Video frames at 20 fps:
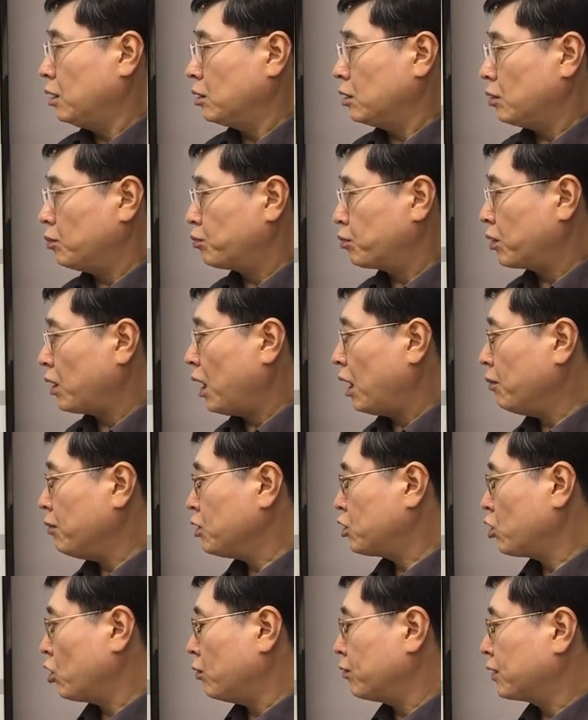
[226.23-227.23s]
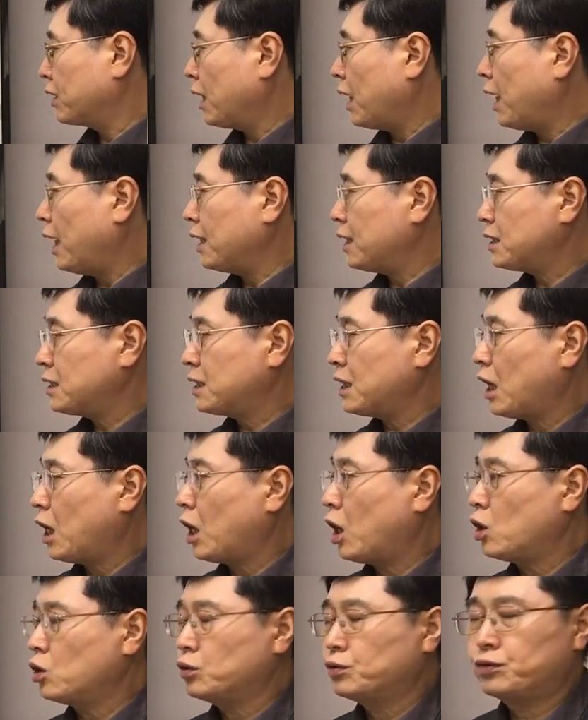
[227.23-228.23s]
the promise of God is
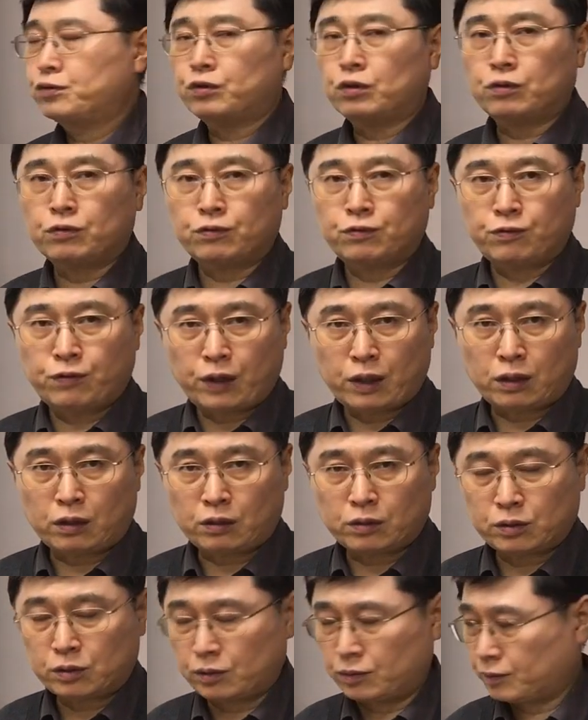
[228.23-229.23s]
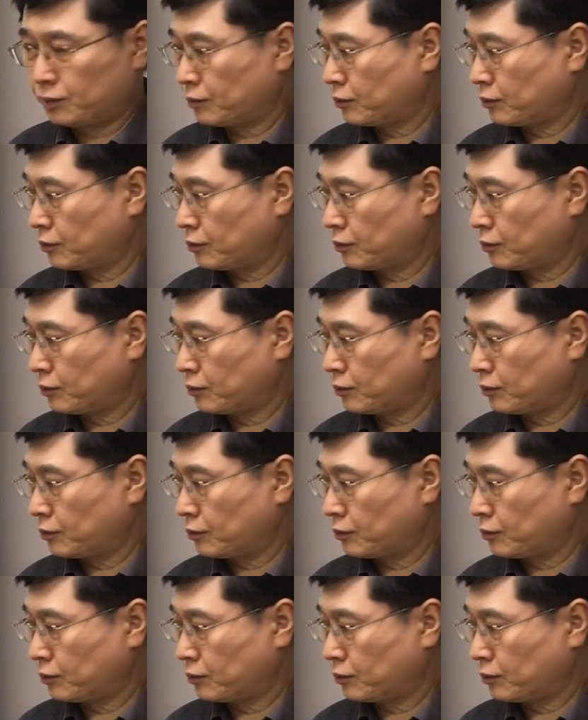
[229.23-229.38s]
now fulfilled.